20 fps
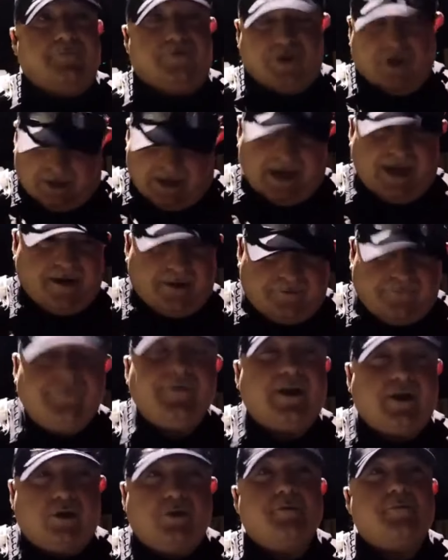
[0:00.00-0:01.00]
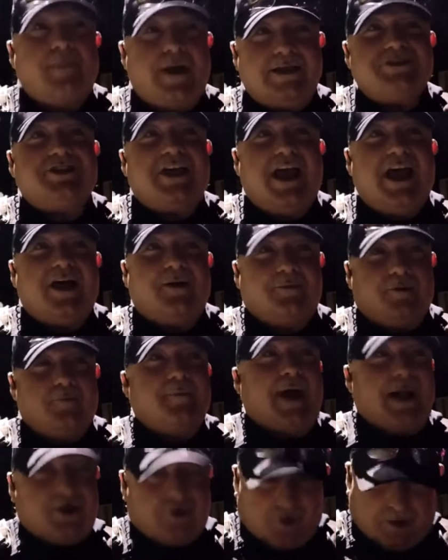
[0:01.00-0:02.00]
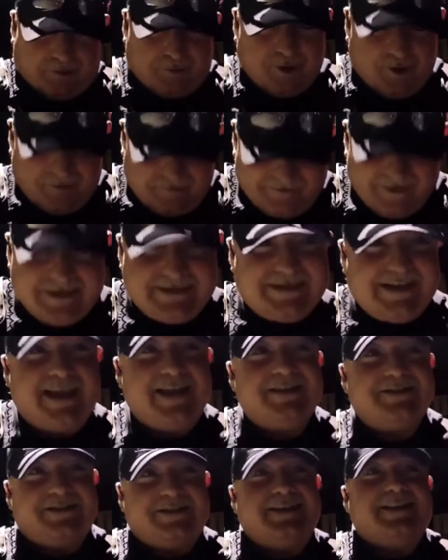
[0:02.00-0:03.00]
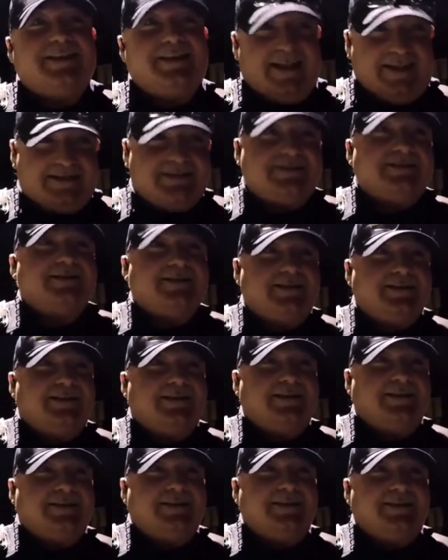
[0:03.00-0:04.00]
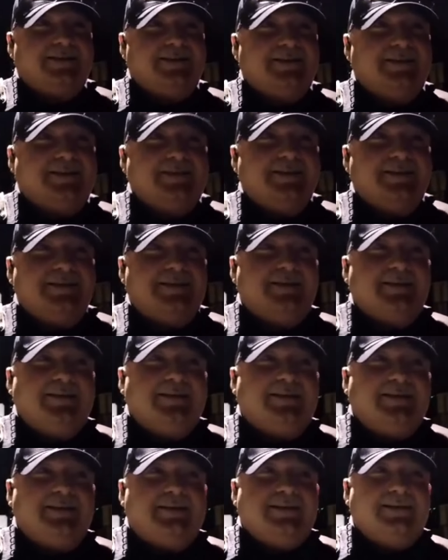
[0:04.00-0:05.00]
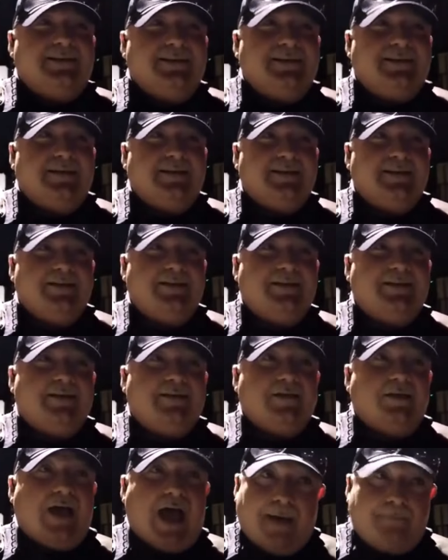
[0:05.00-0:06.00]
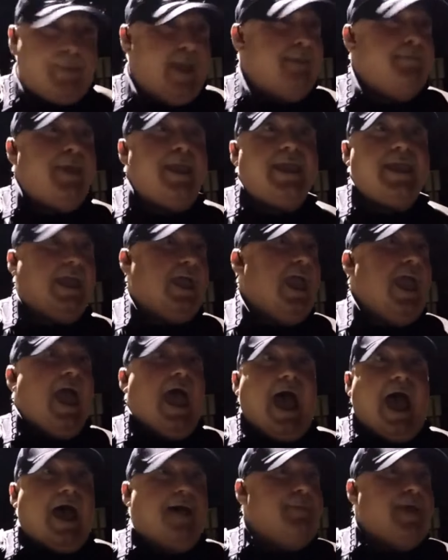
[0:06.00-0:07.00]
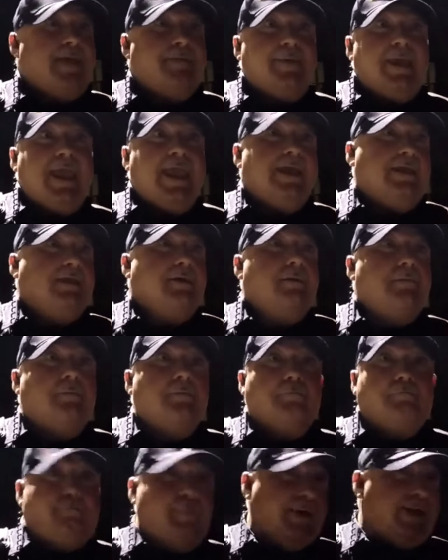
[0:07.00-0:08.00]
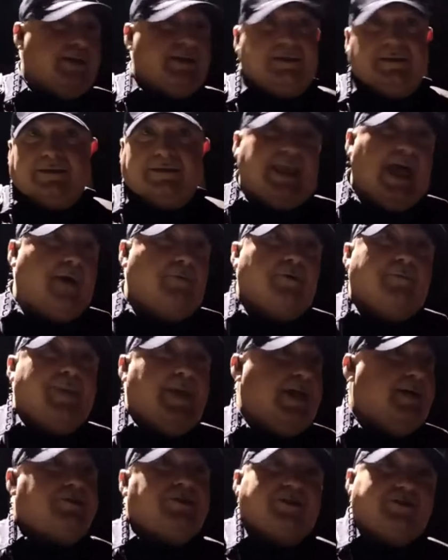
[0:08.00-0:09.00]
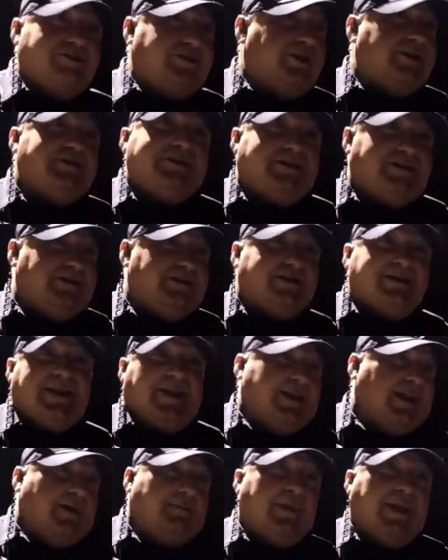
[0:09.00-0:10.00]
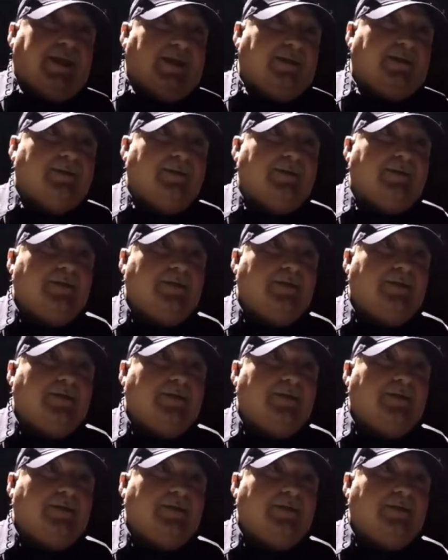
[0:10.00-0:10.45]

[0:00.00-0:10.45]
If you're interfering with my job, with my criminal investigation, then yes. See, you're wrong. I I'm, I'm, I'm, I'm sorry to say you're, you're wrong. But that would be up to a judge to decide, not me. And